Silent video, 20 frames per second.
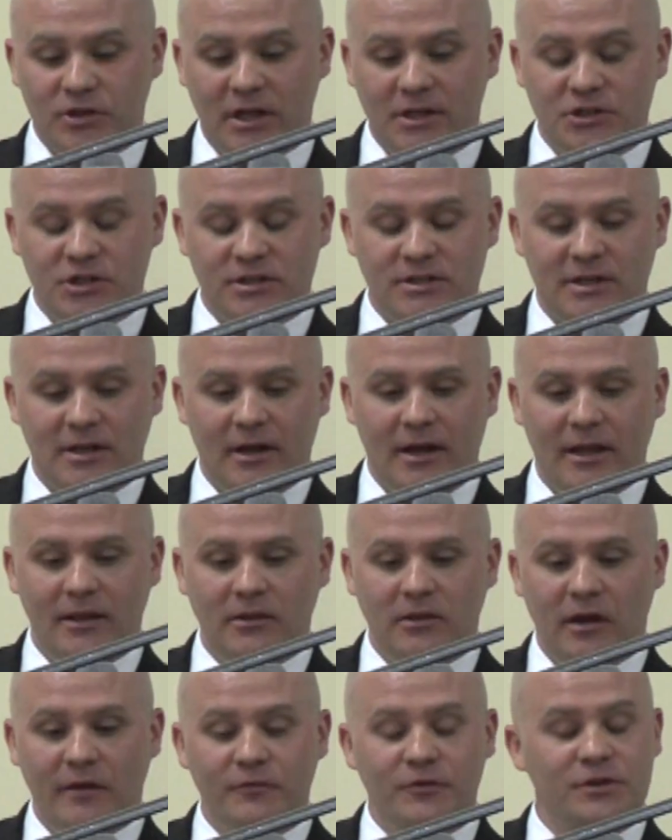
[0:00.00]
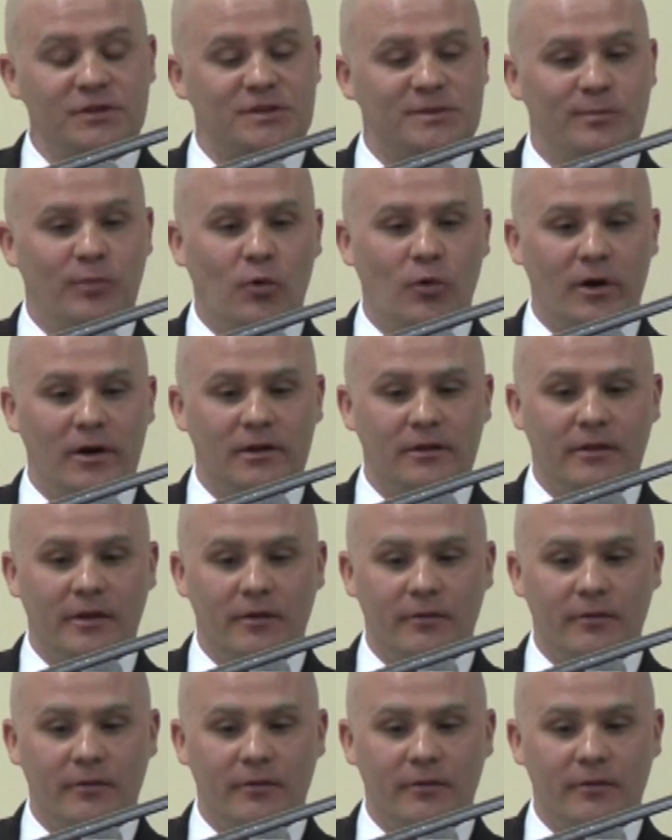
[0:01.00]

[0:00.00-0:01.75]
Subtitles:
And I loved the sport,